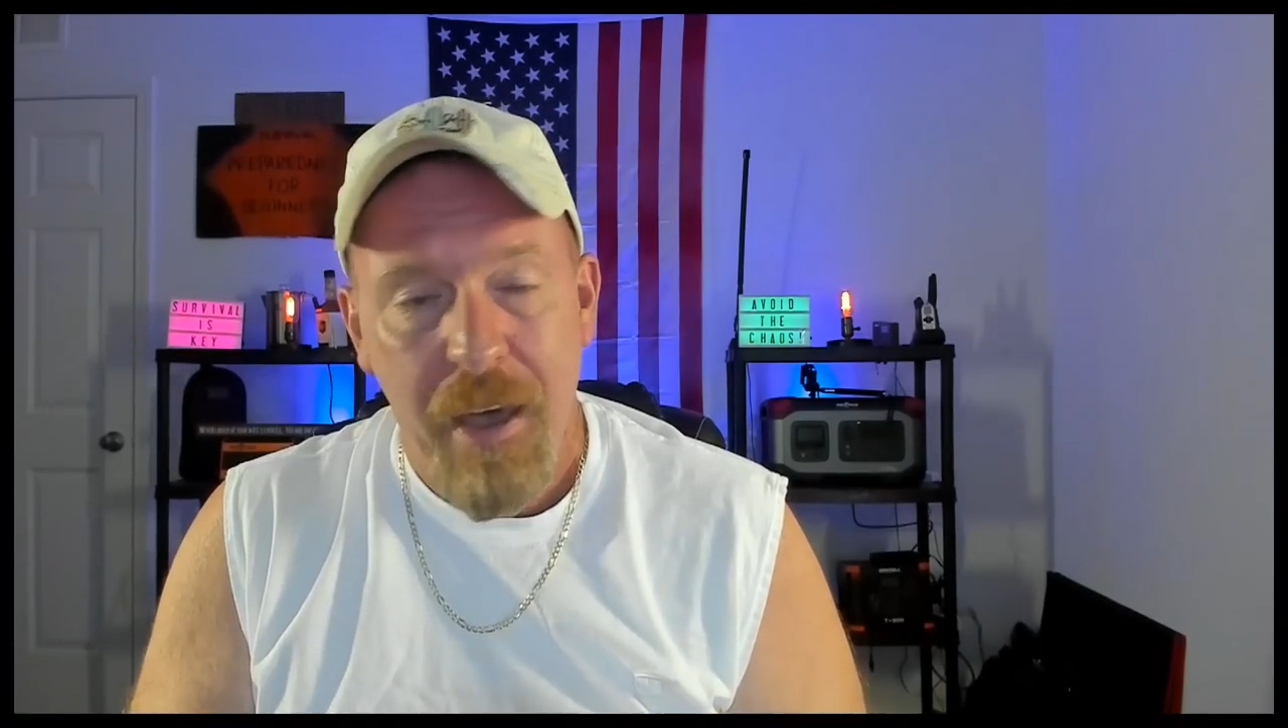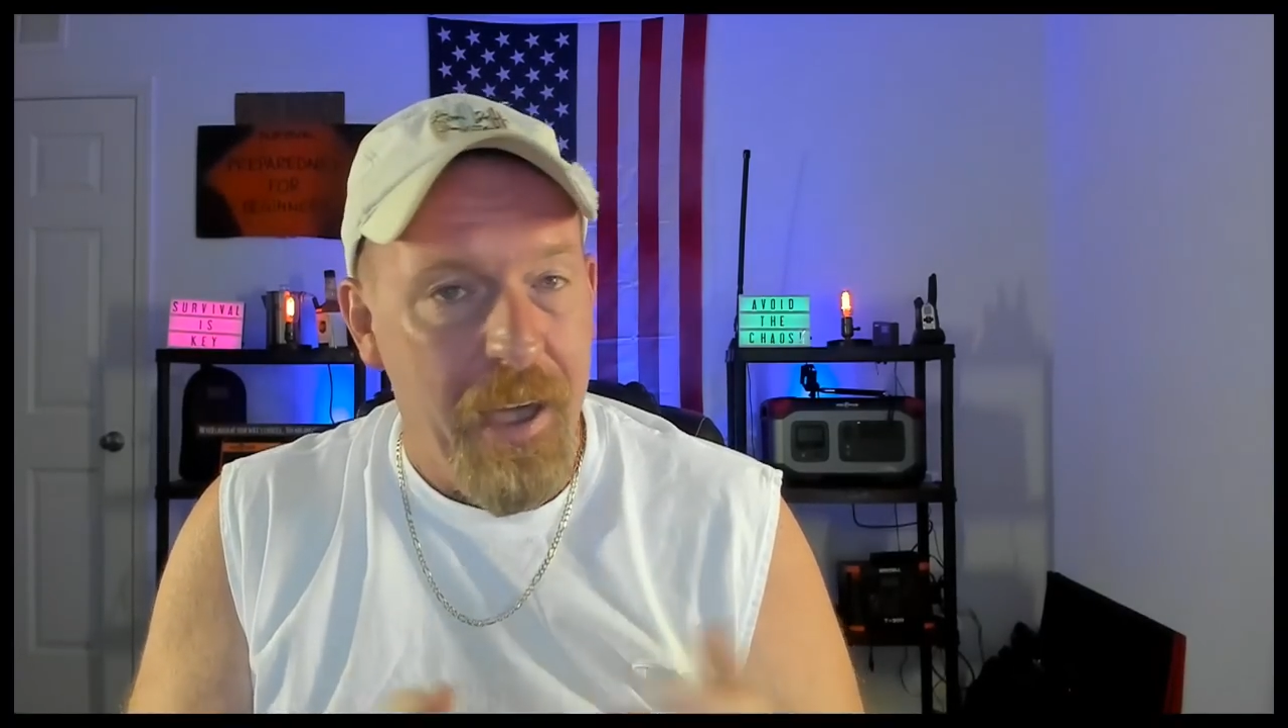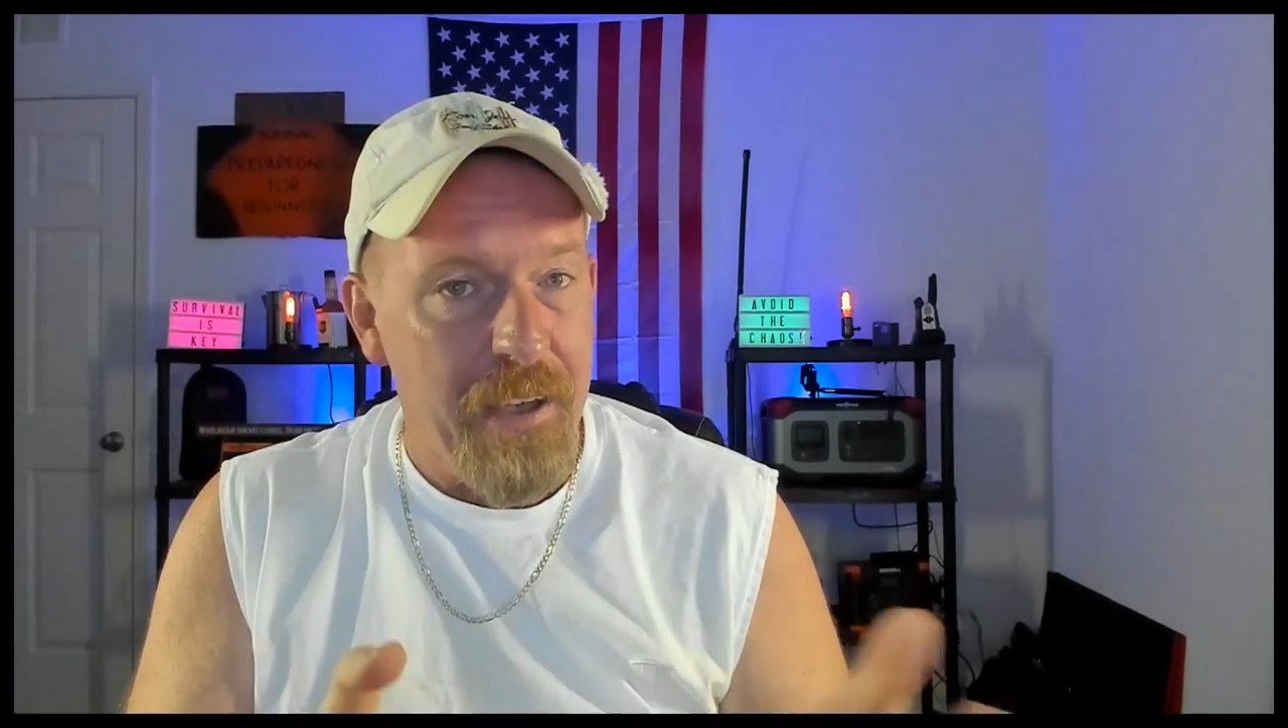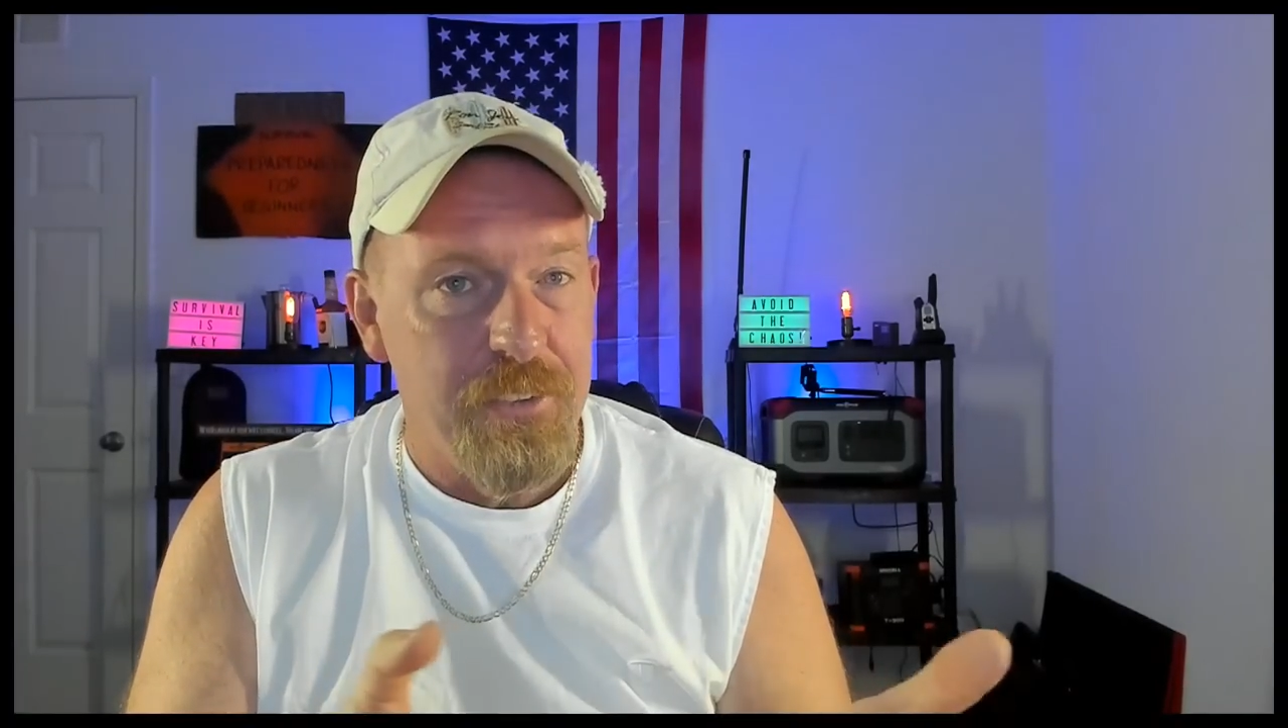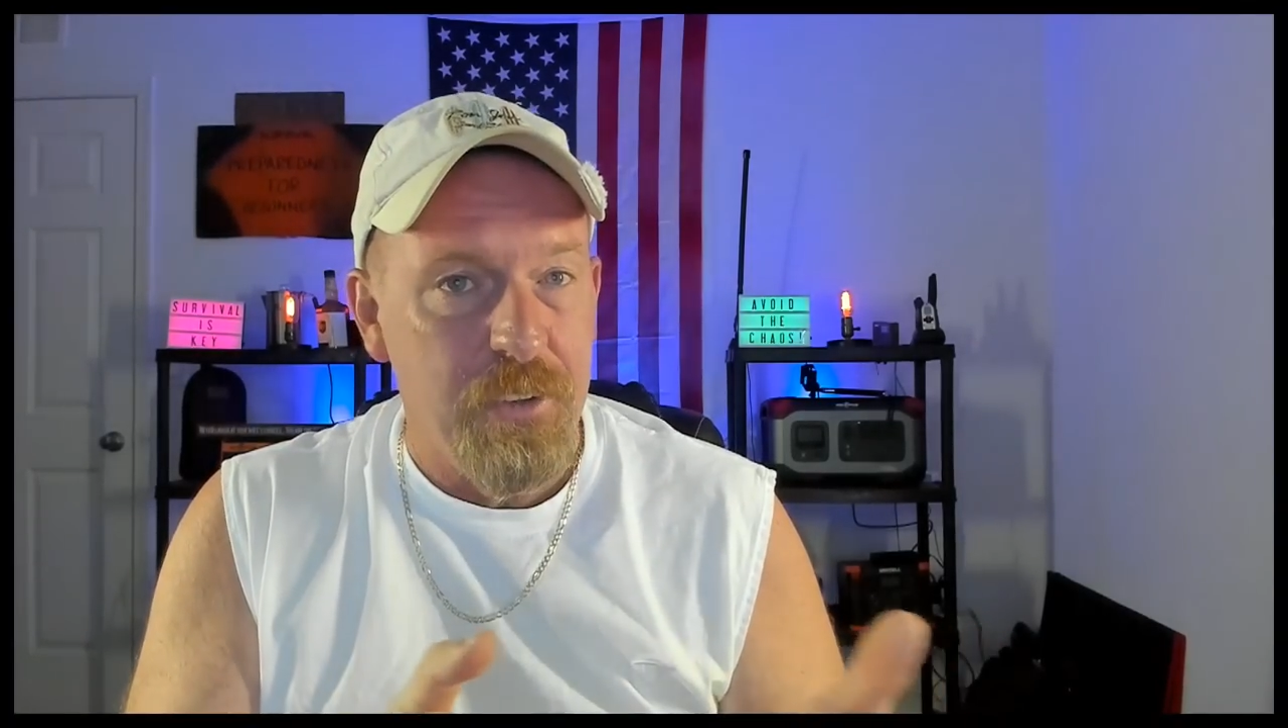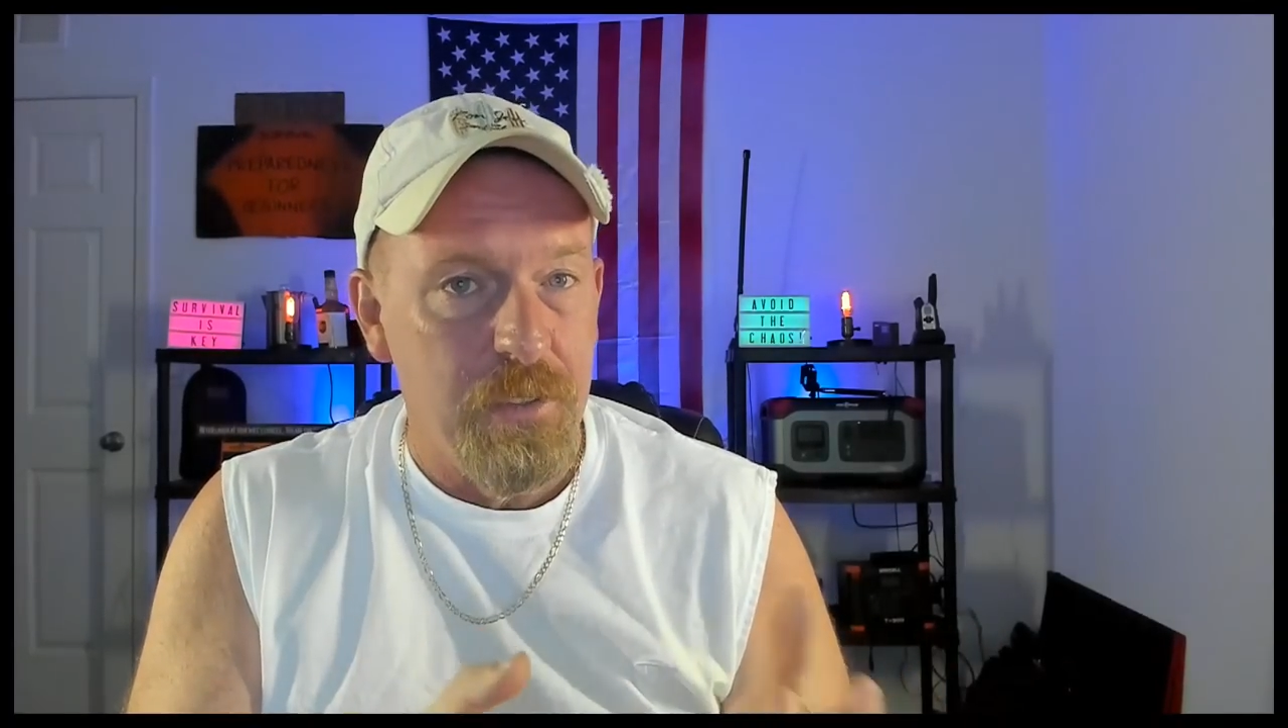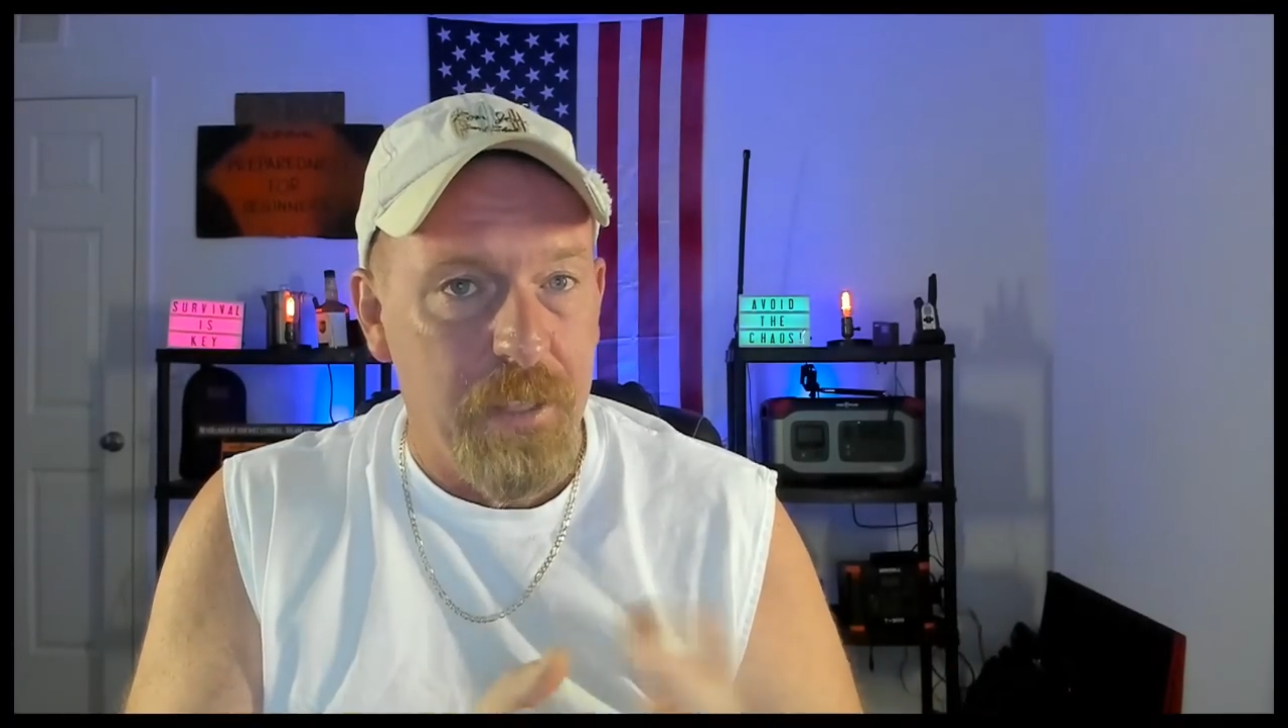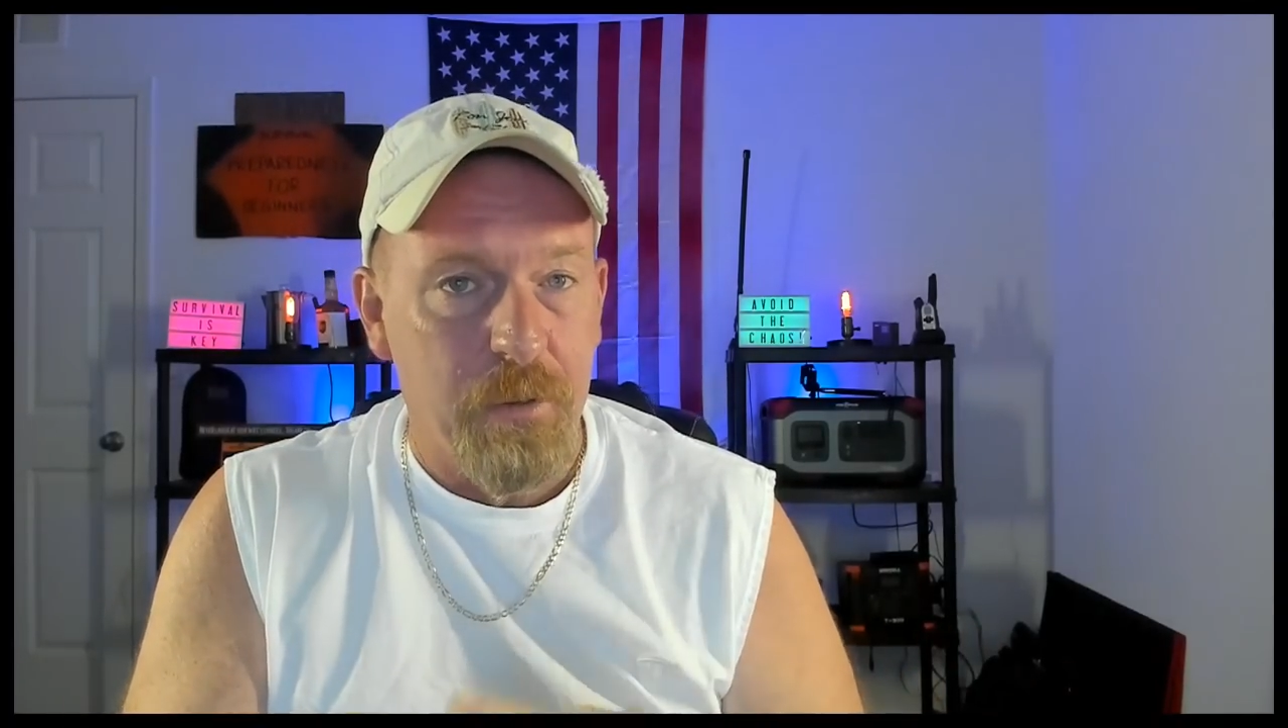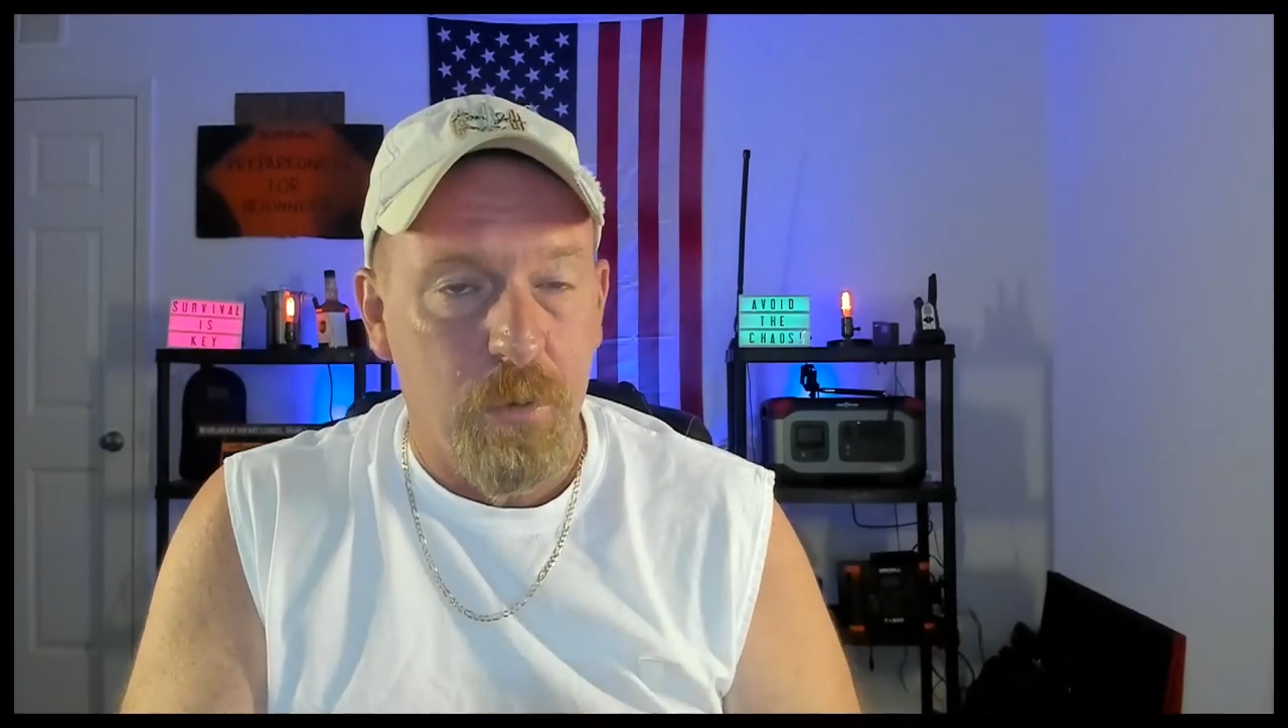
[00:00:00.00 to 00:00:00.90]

As in, like